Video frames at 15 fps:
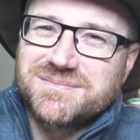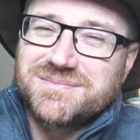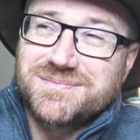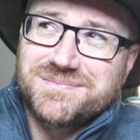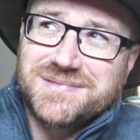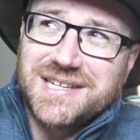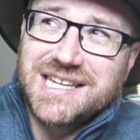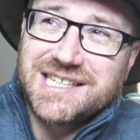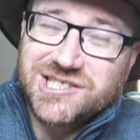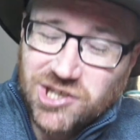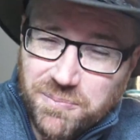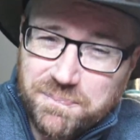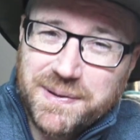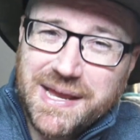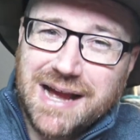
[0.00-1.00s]
he
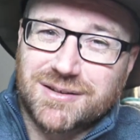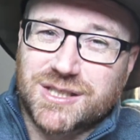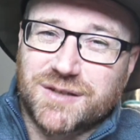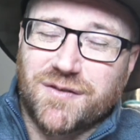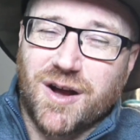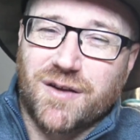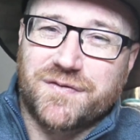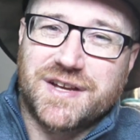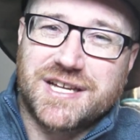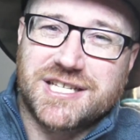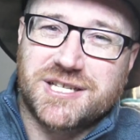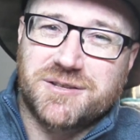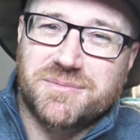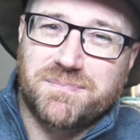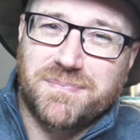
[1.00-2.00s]
should be out of
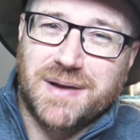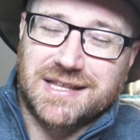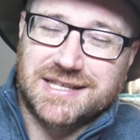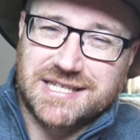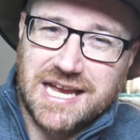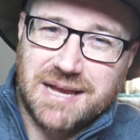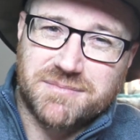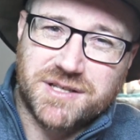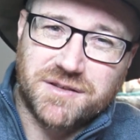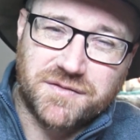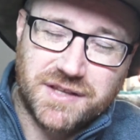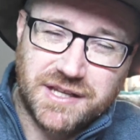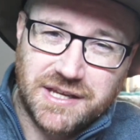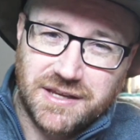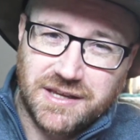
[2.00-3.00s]
office by the terms of
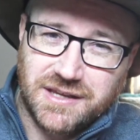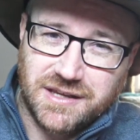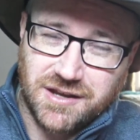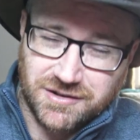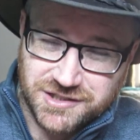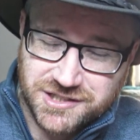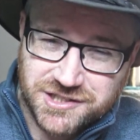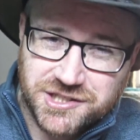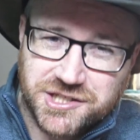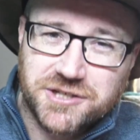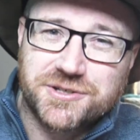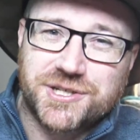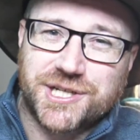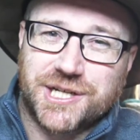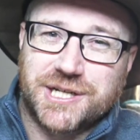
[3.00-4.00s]
the Constitution,